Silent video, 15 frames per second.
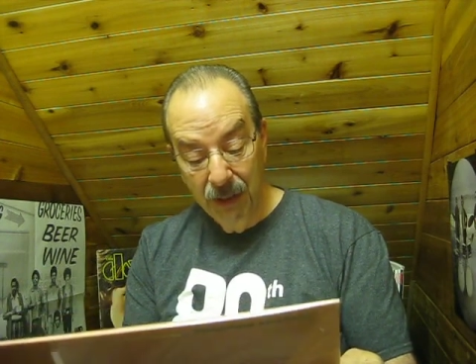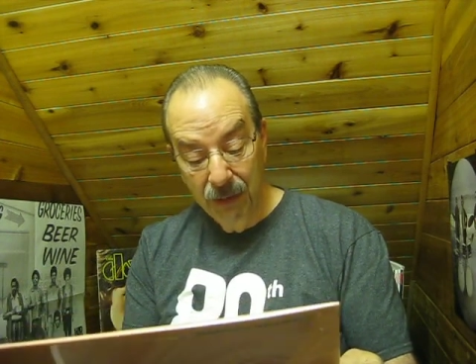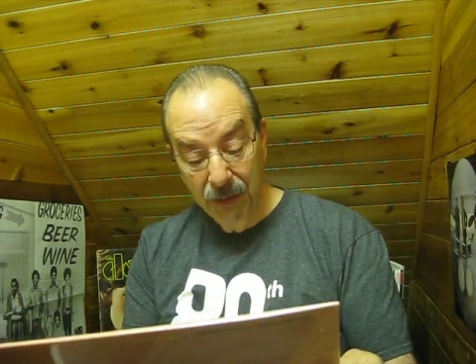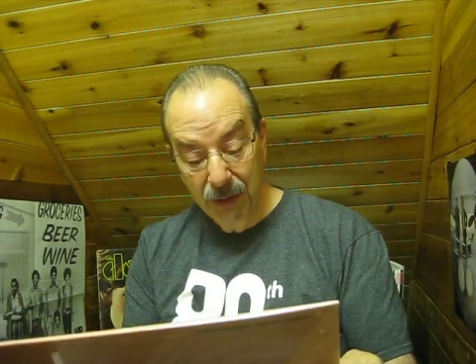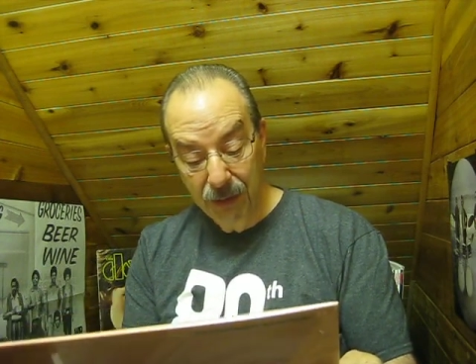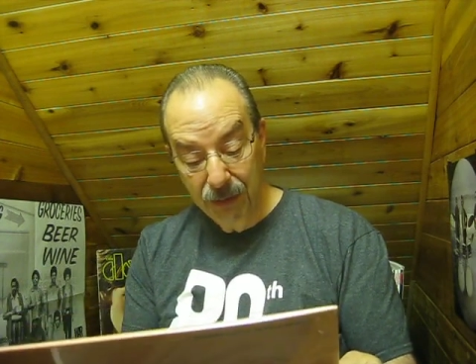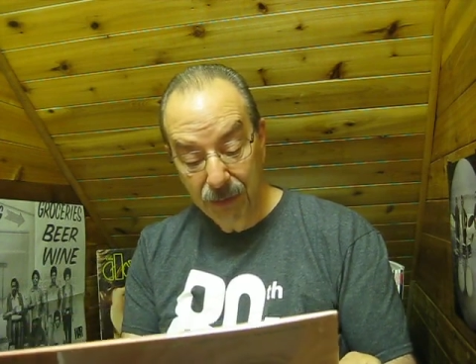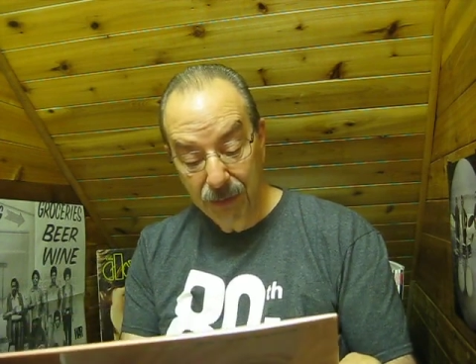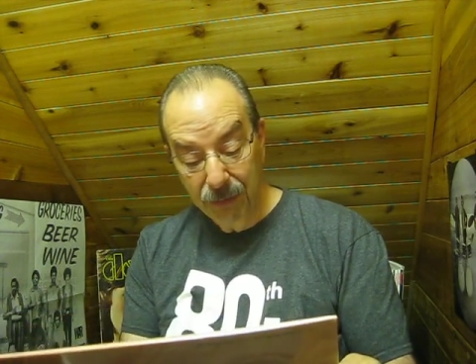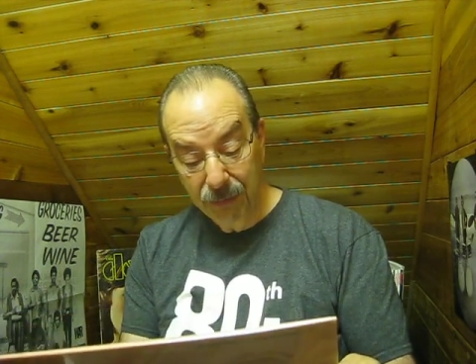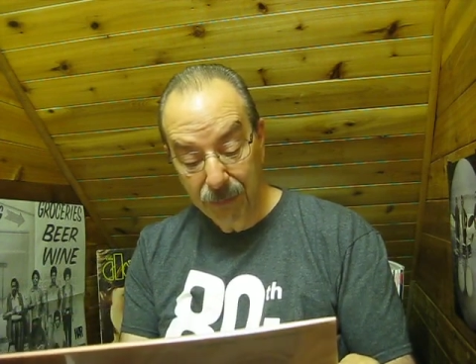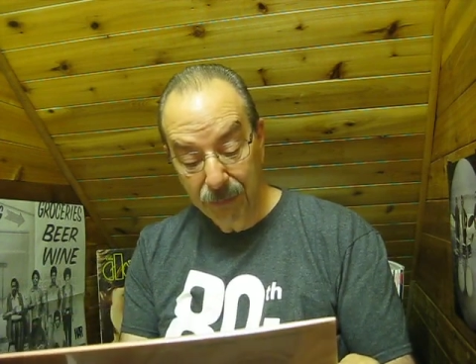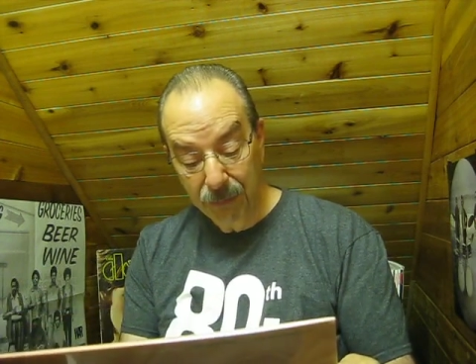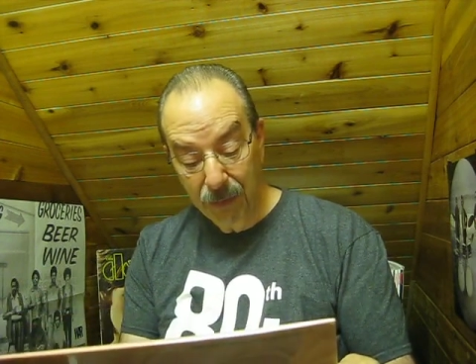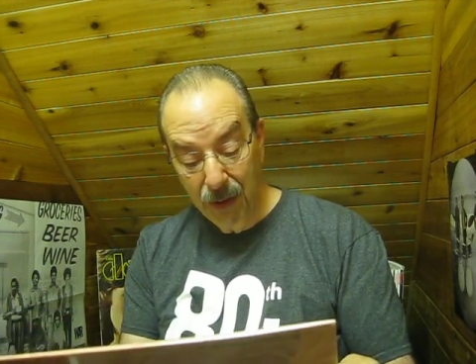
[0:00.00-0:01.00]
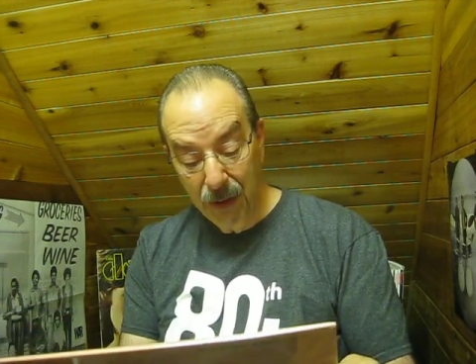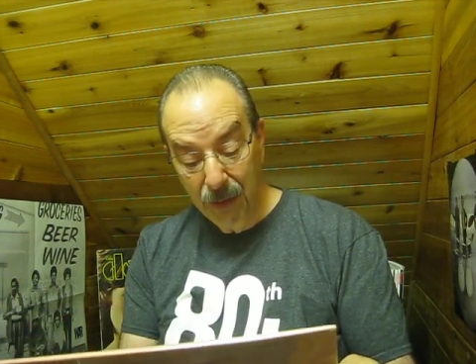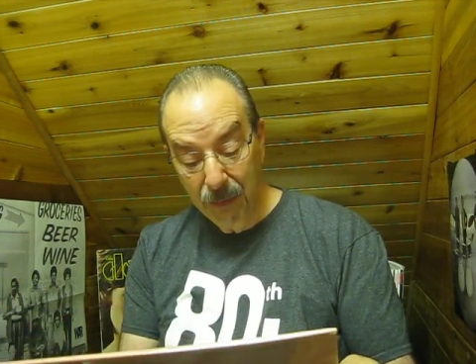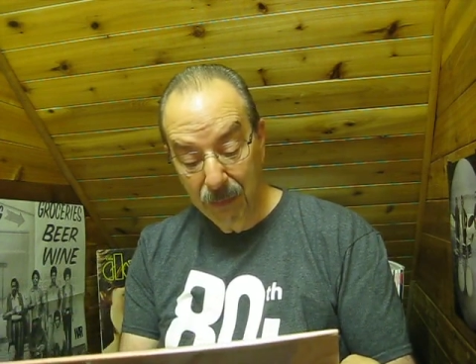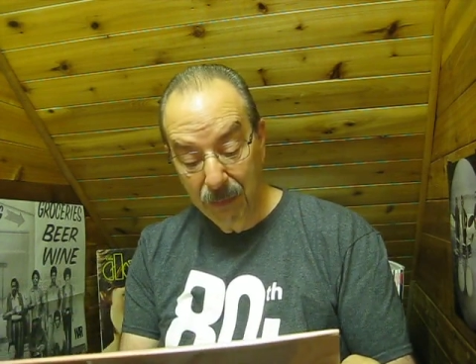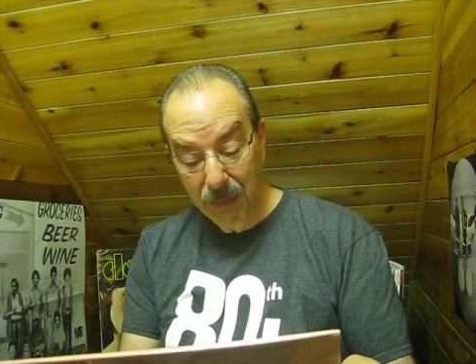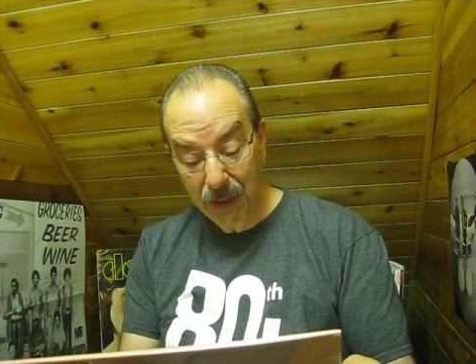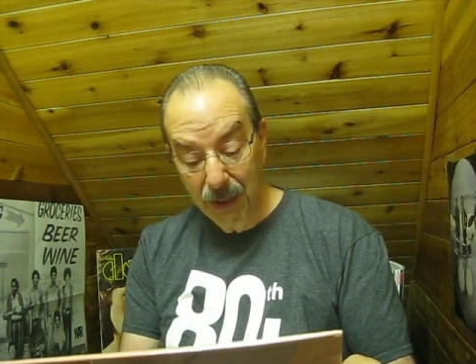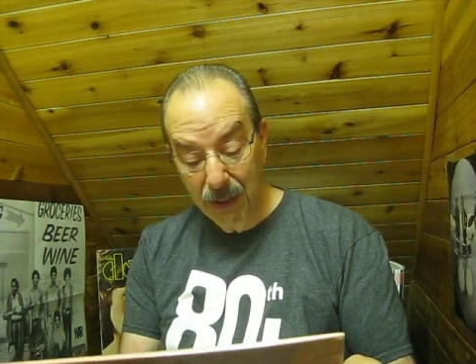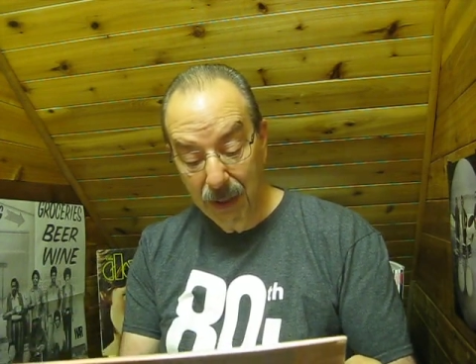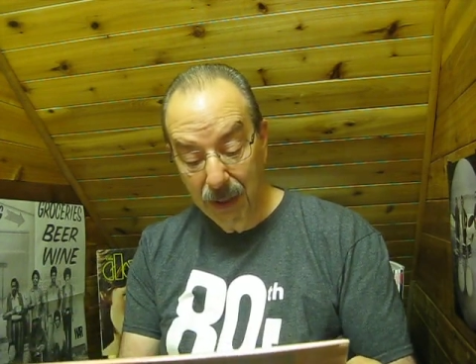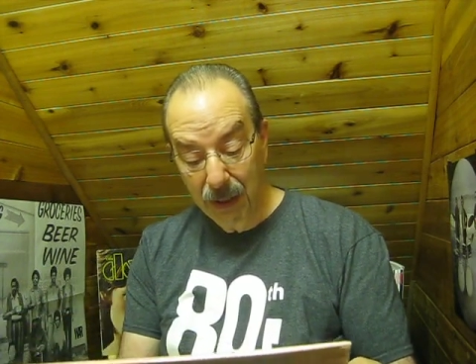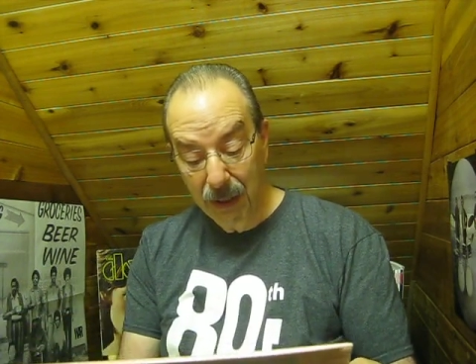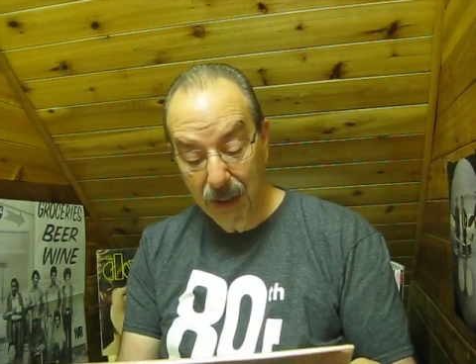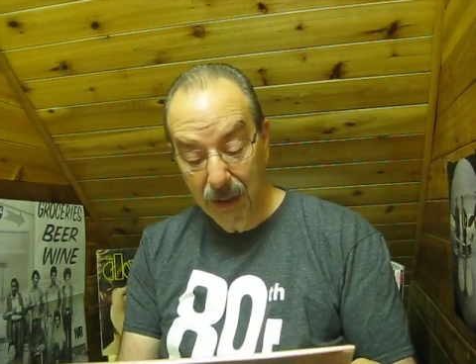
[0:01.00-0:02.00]
this is from
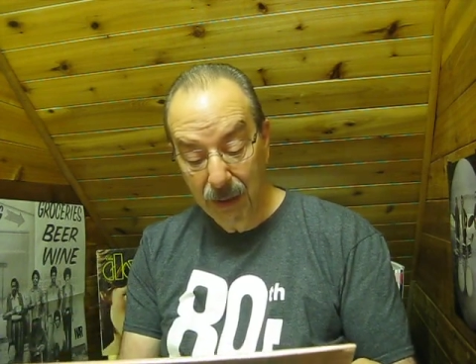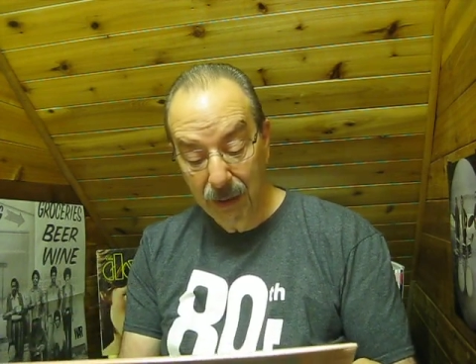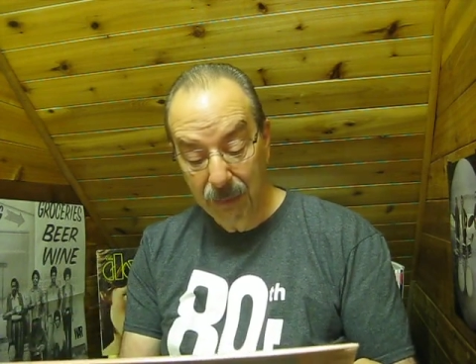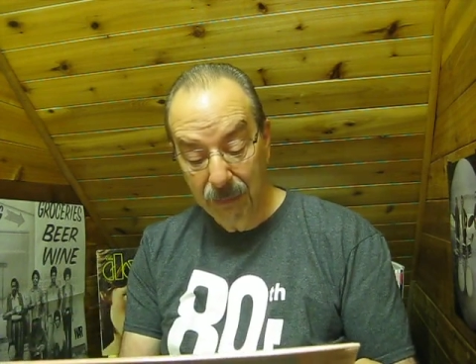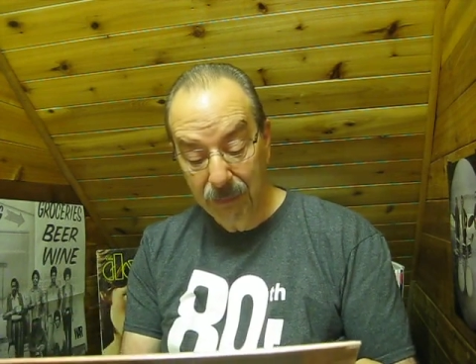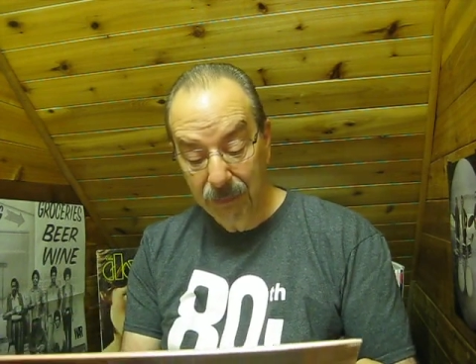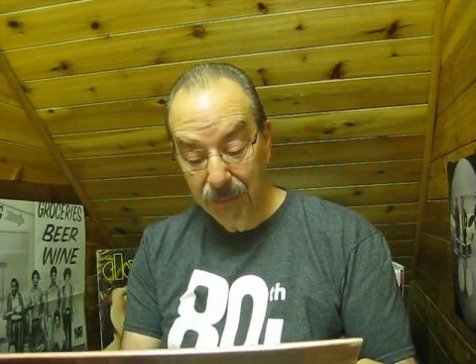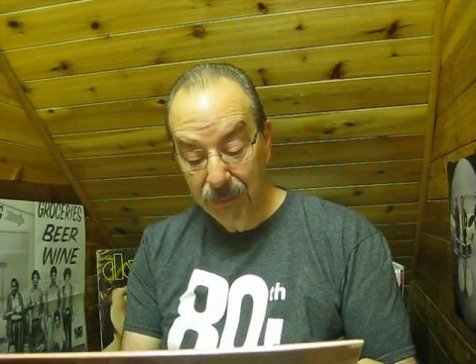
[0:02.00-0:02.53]
um,